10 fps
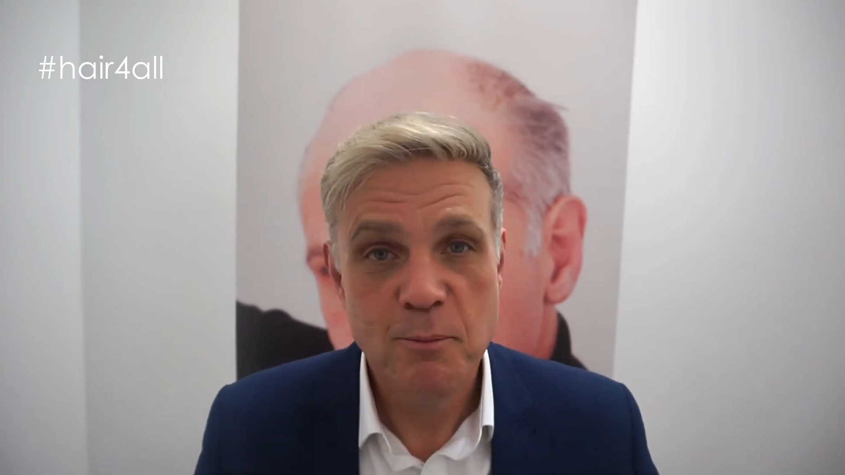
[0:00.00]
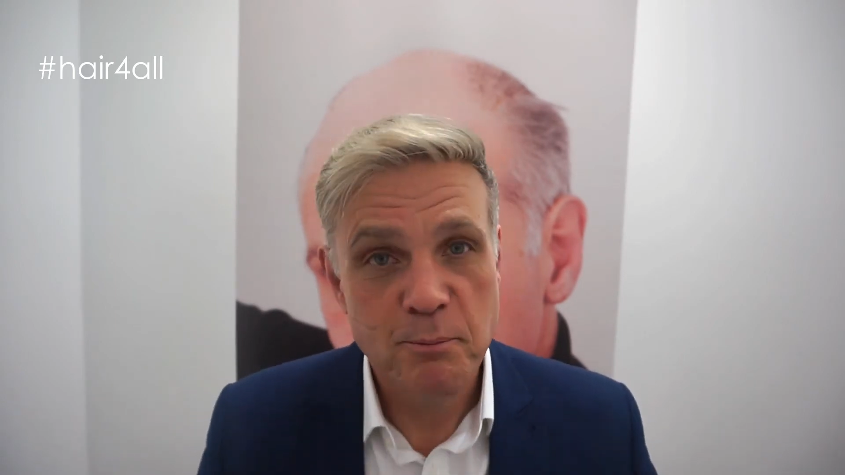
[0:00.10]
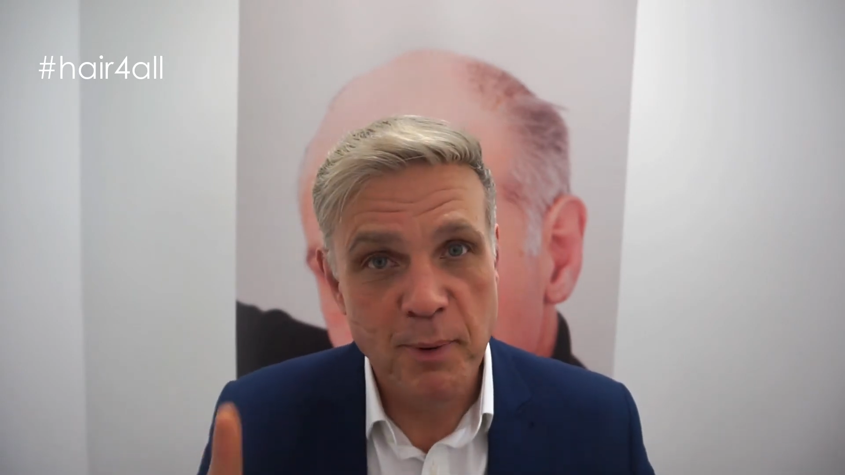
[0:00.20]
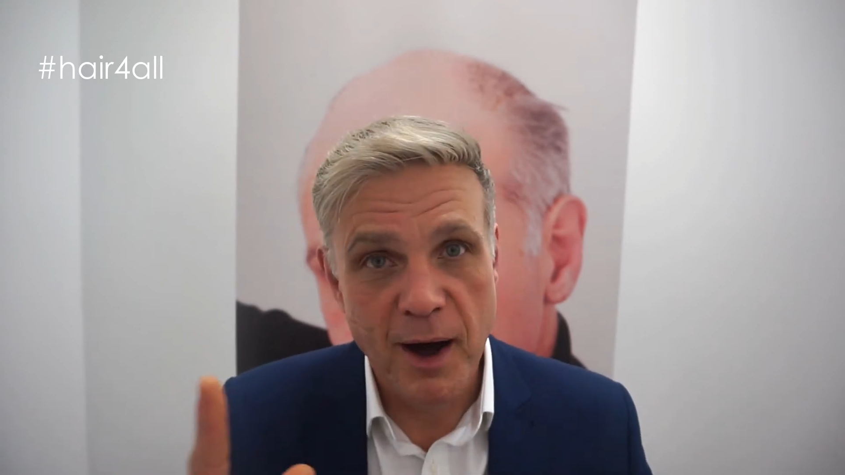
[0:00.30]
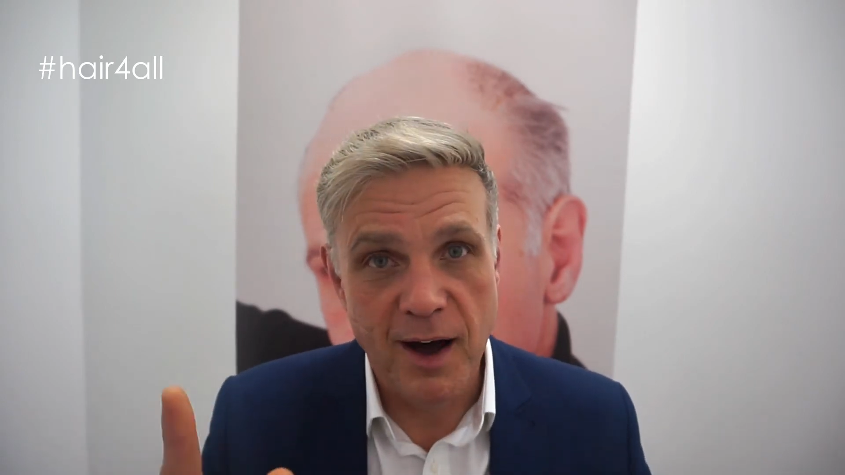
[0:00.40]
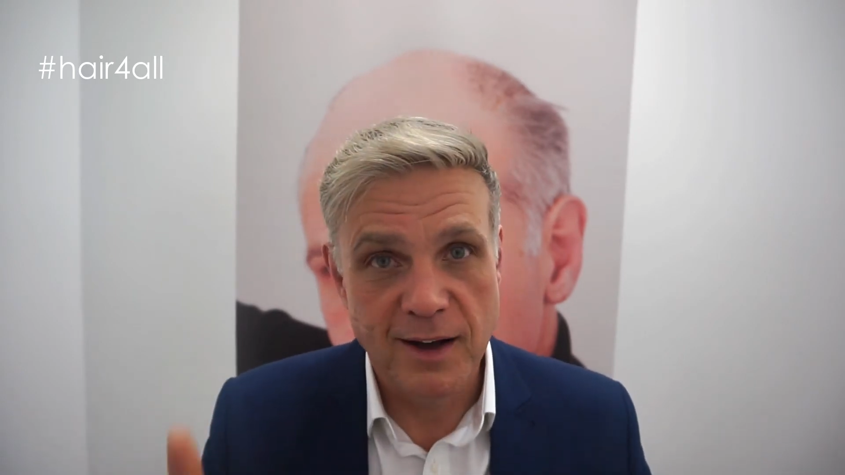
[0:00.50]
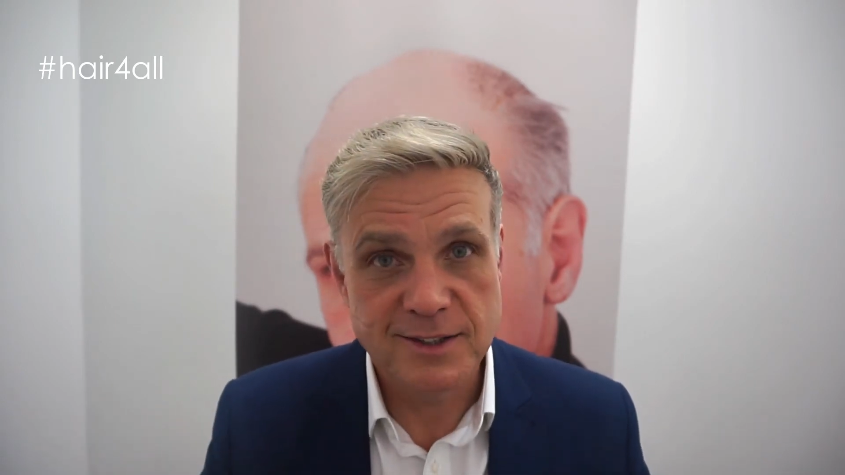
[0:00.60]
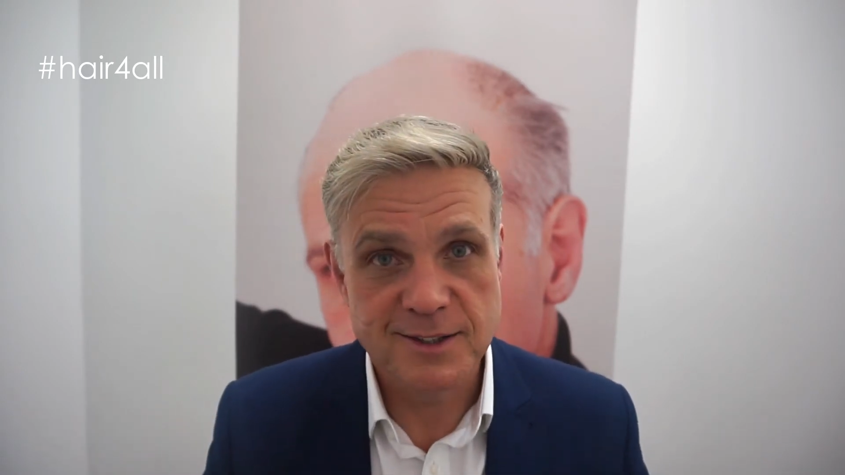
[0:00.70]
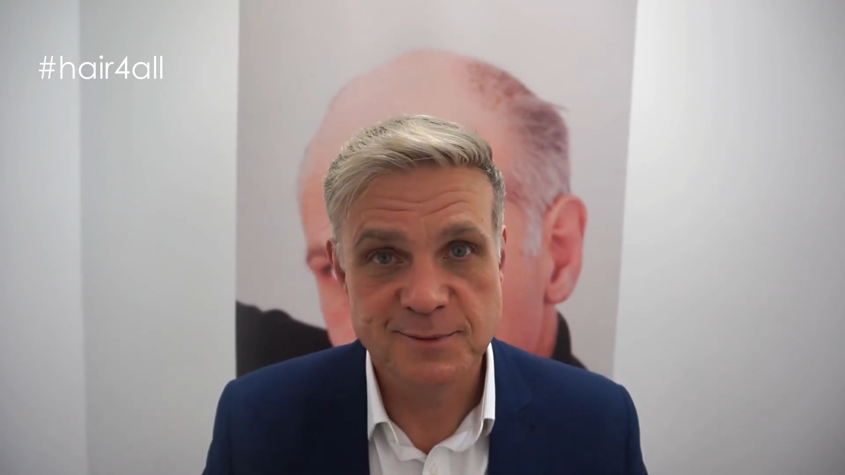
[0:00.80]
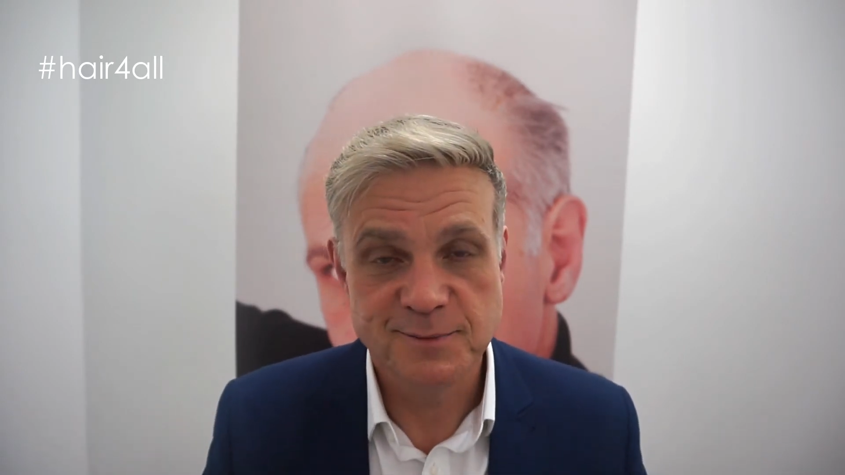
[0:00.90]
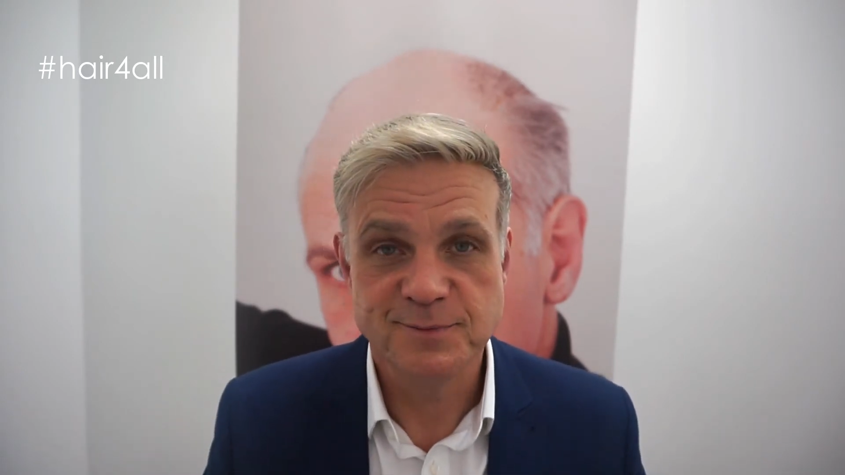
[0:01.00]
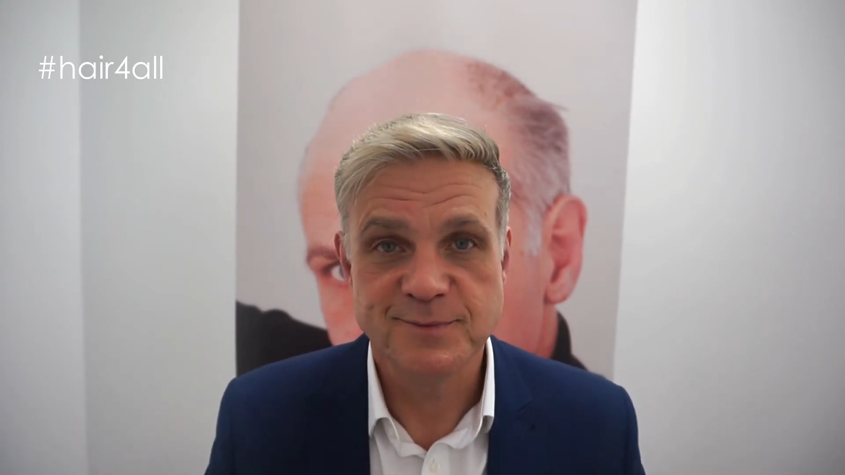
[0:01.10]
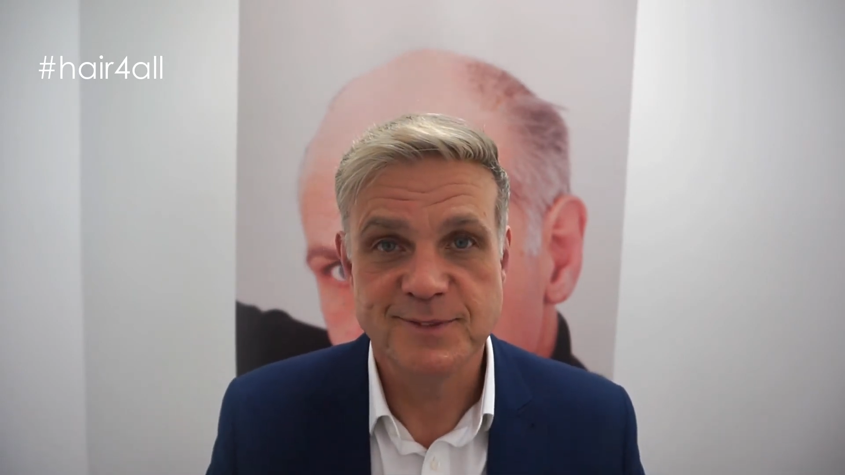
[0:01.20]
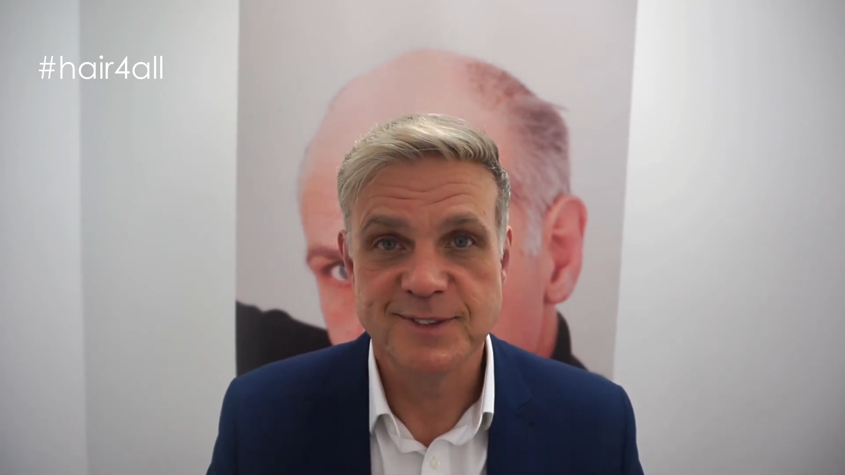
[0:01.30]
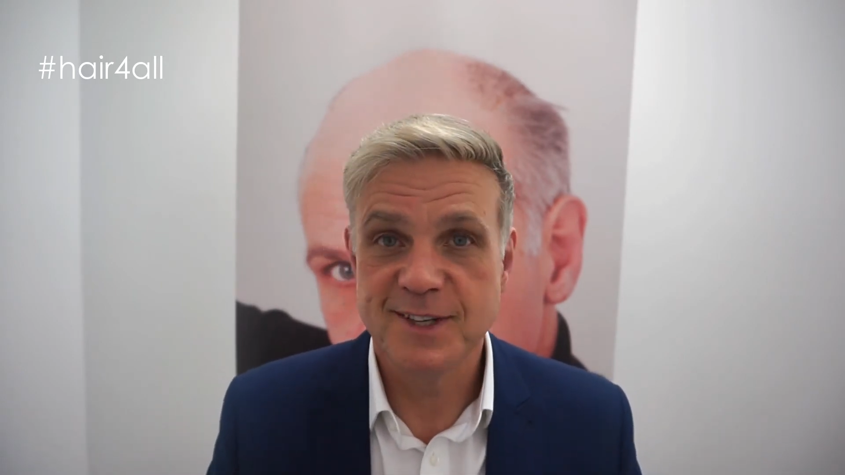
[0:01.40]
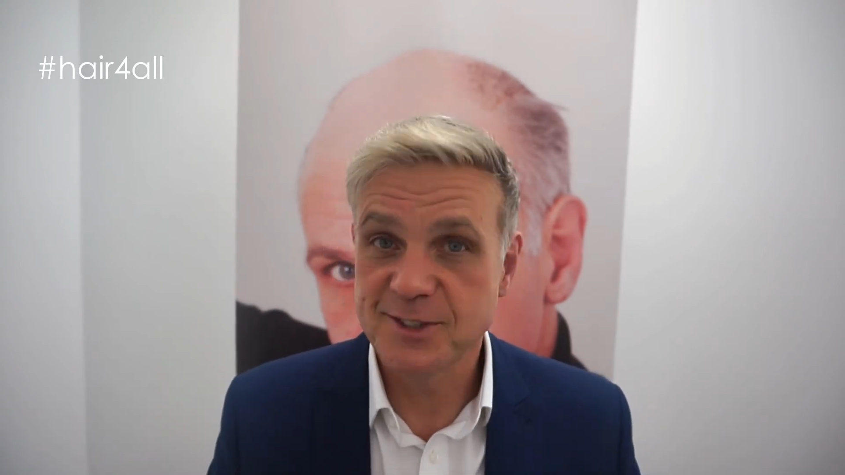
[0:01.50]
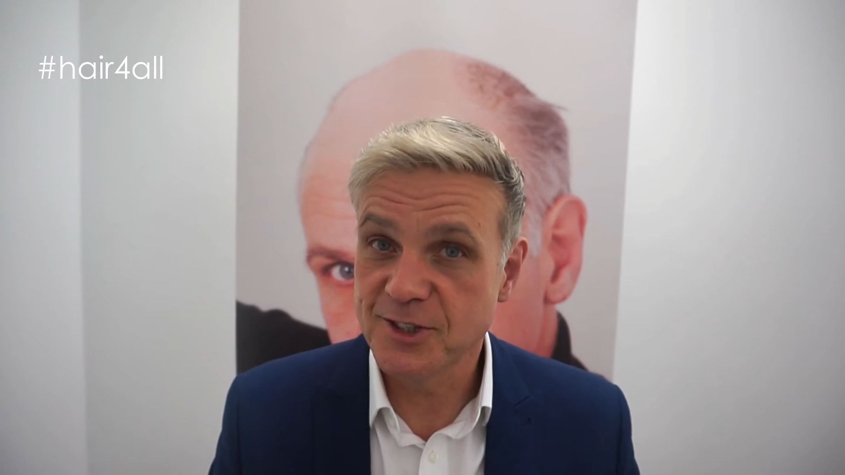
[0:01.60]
But there's